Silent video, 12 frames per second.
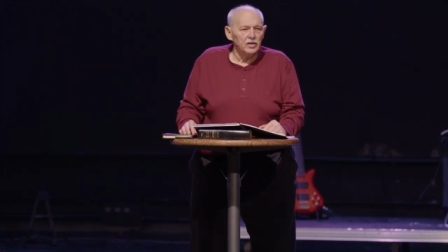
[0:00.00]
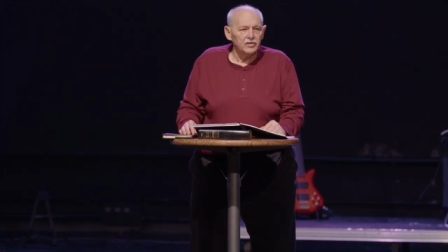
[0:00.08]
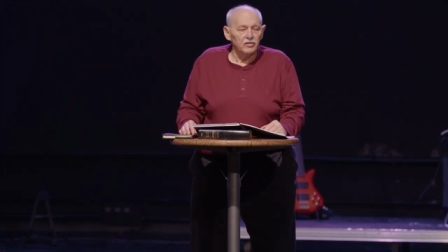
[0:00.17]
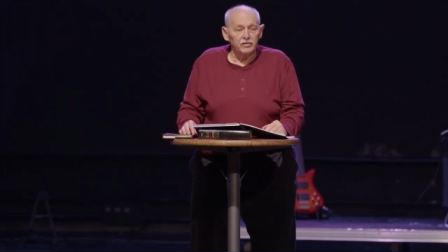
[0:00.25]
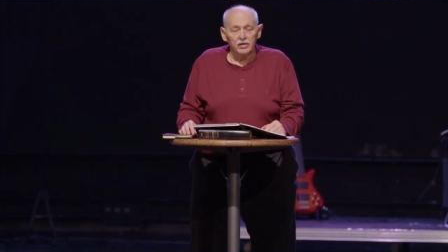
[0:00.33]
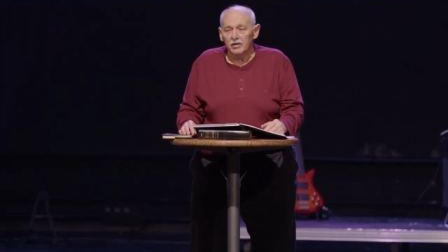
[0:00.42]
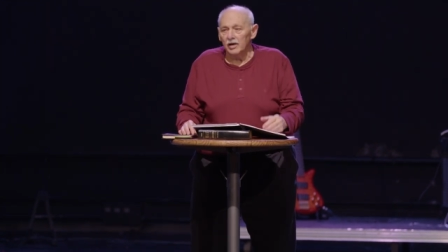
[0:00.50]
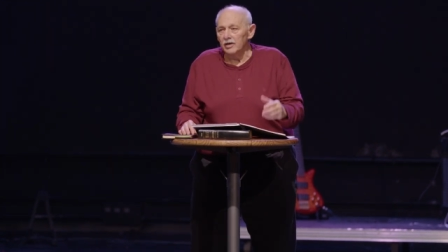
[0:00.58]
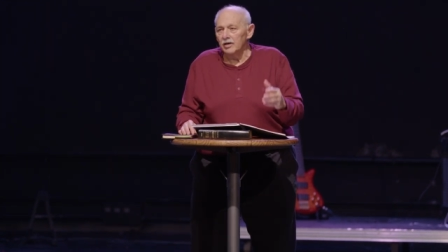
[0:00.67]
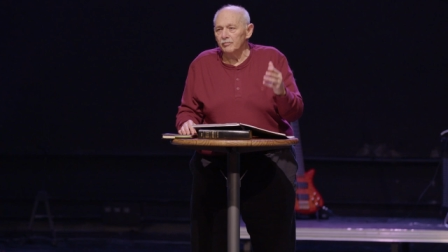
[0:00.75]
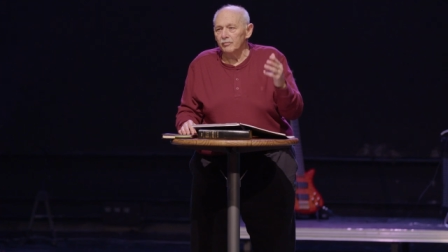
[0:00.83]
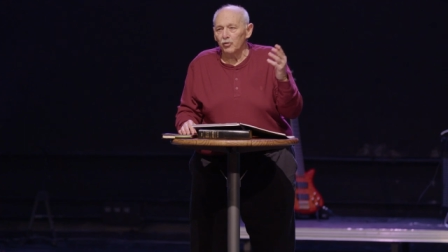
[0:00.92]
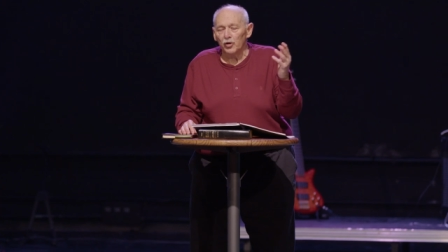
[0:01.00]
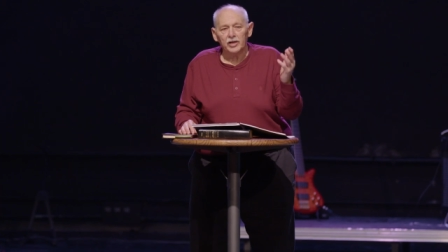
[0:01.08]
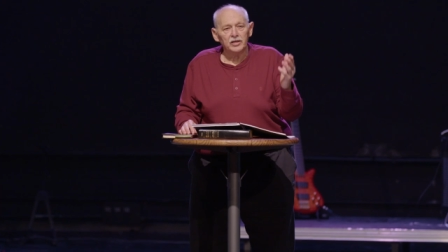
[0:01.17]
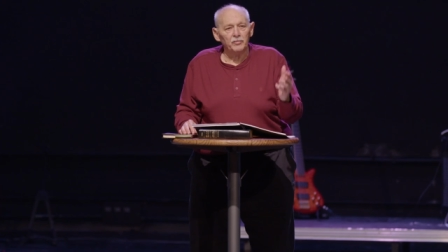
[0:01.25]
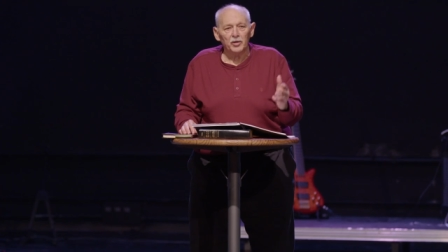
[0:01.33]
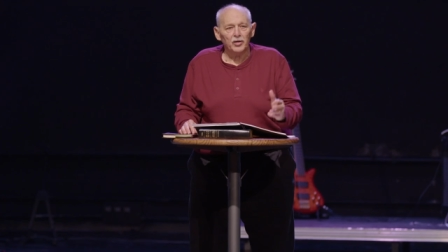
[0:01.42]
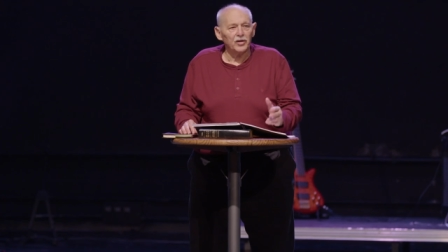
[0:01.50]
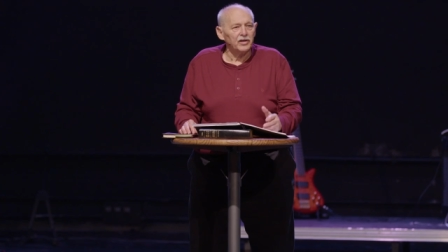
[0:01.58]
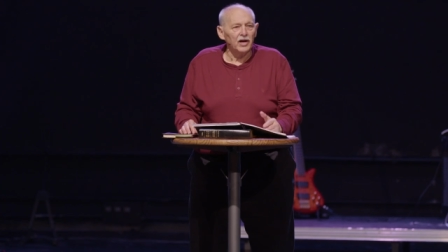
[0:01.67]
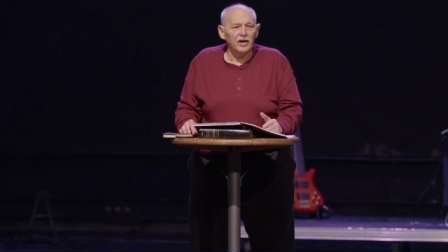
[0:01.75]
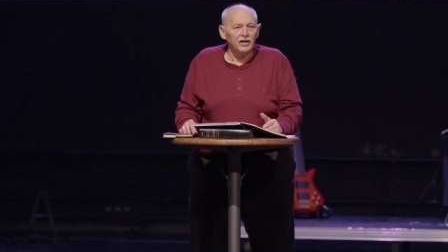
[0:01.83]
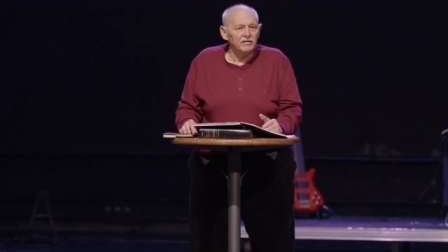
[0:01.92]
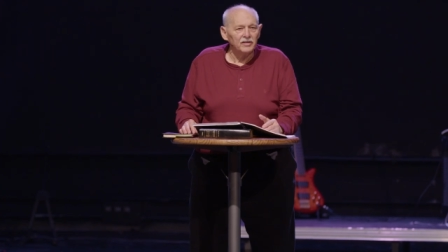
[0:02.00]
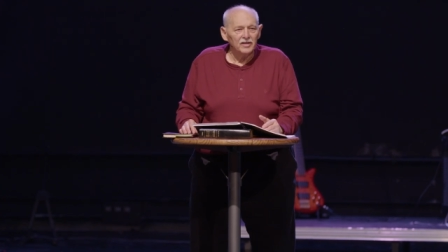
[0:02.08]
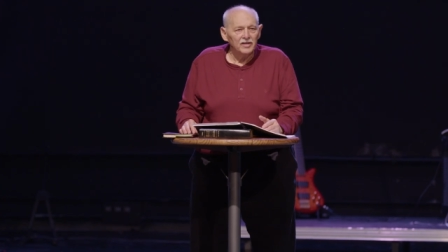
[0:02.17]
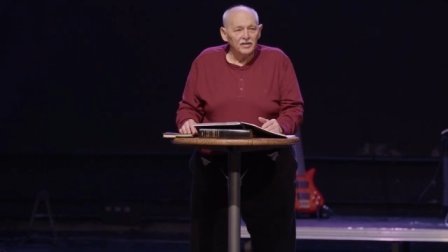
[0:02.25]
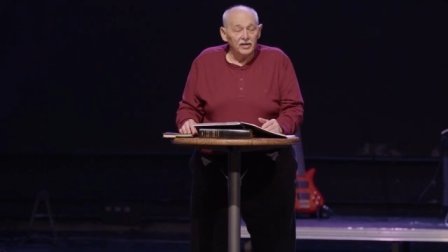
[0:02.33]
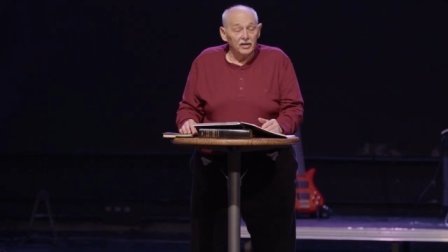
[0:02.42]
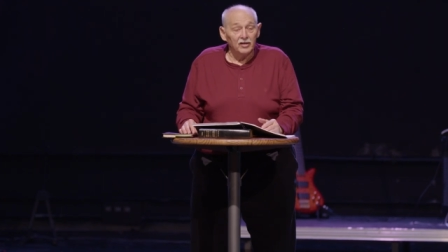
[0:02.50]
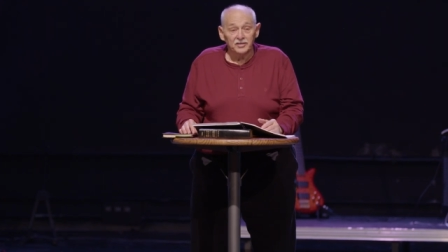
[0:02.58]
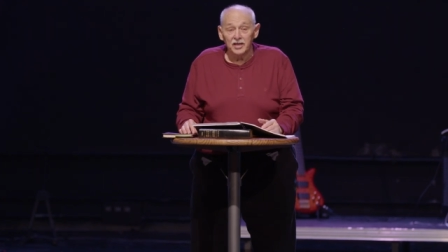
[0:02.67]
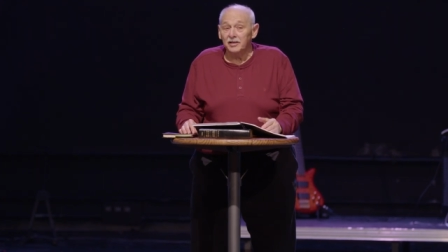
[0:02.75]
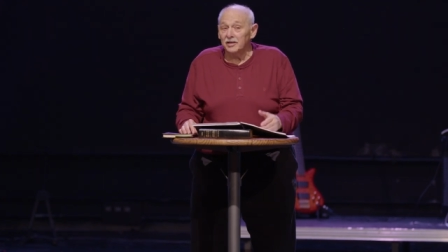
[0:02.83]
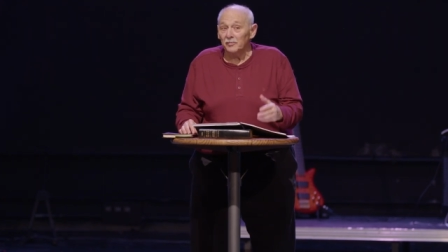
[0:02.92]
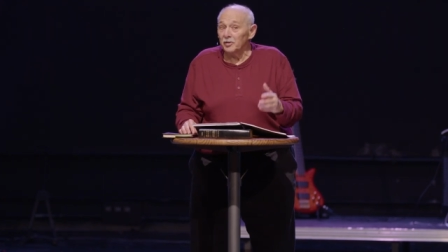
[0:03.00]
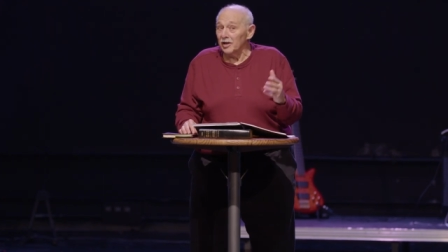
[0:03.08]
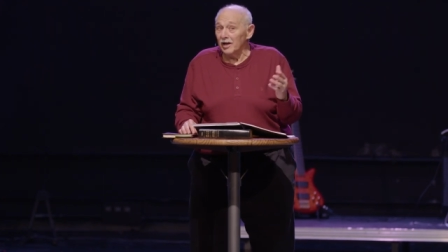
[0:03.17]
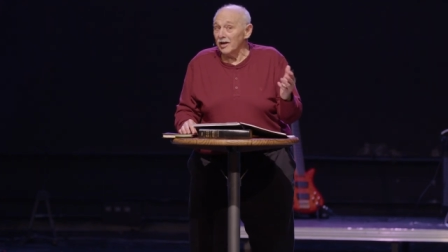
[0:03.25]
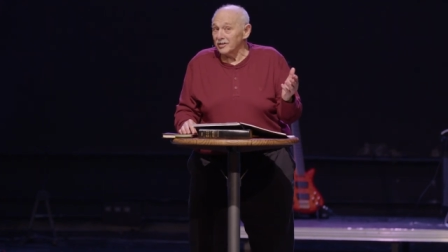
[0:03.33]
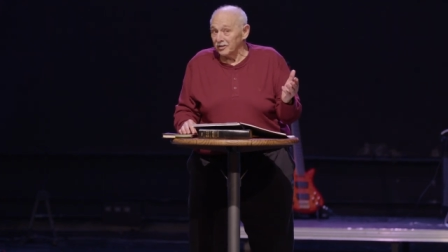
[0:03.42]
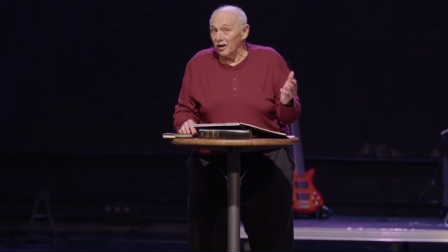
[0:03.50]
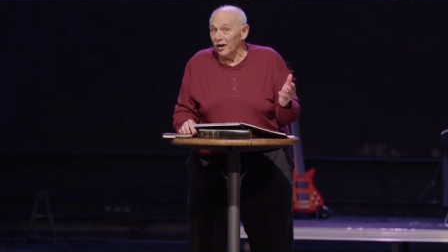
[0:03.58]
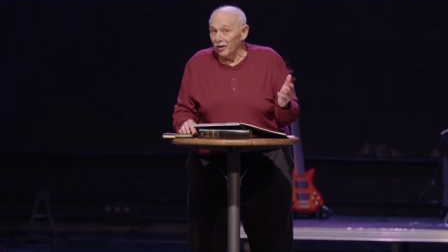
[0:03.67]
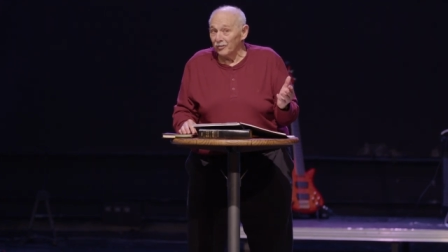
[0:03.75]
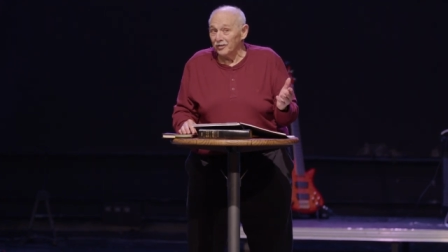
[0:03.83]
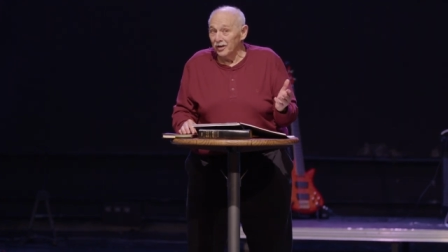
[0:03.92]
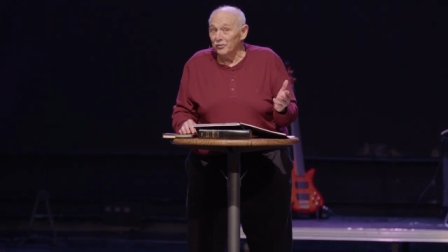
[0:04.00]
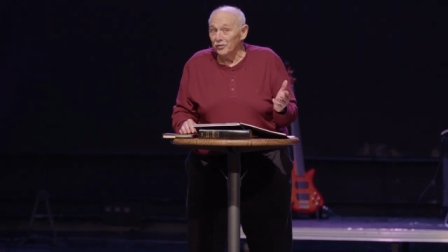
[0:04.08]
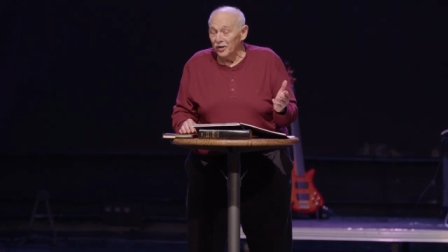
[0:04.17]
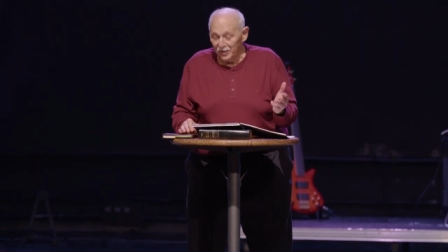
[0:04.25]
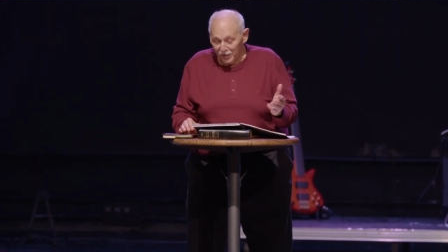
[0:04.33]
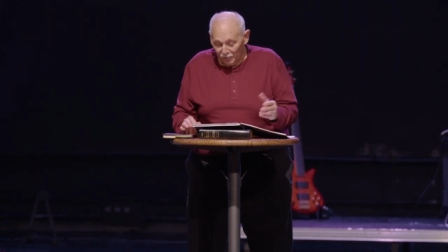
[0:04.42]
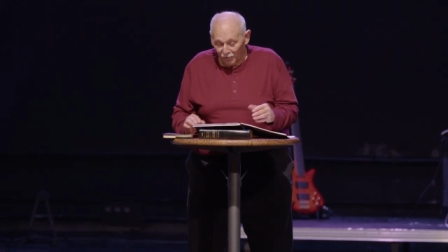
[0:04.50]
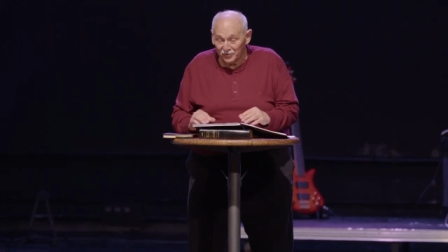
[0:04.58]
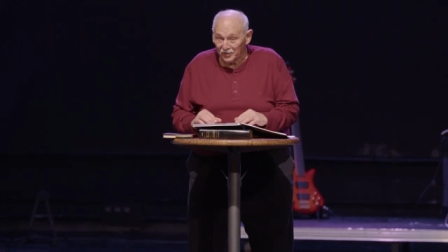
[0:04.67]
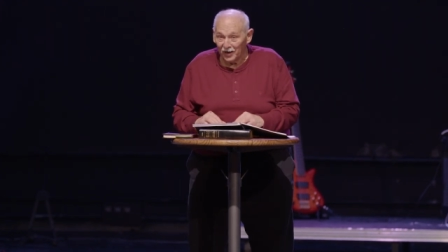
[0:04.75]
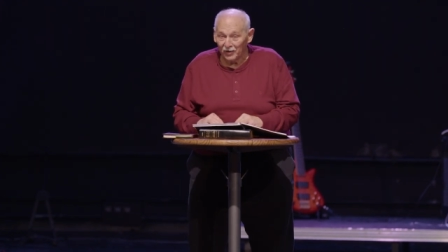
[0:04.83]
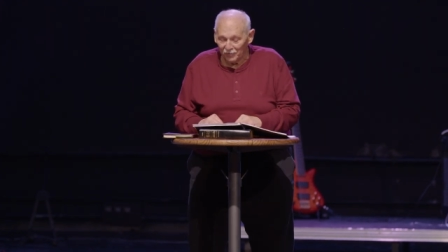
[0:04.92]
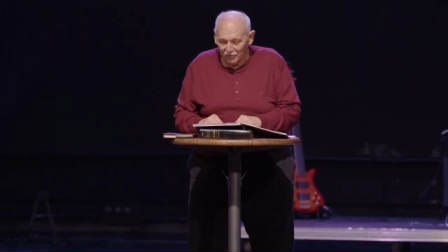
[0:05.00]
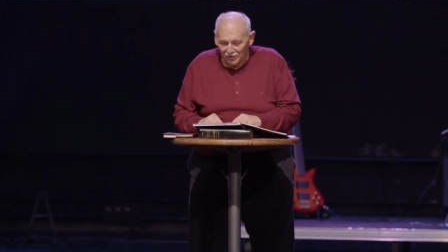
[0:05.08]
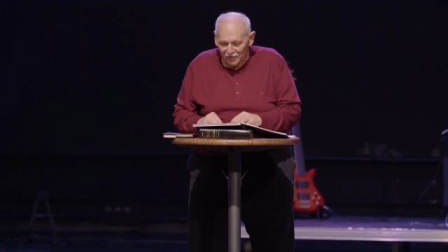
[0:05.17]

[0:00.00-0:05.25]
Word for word: So there I am, praying in the middle of the night, because he'd come to class tired. He would. He'd look tired.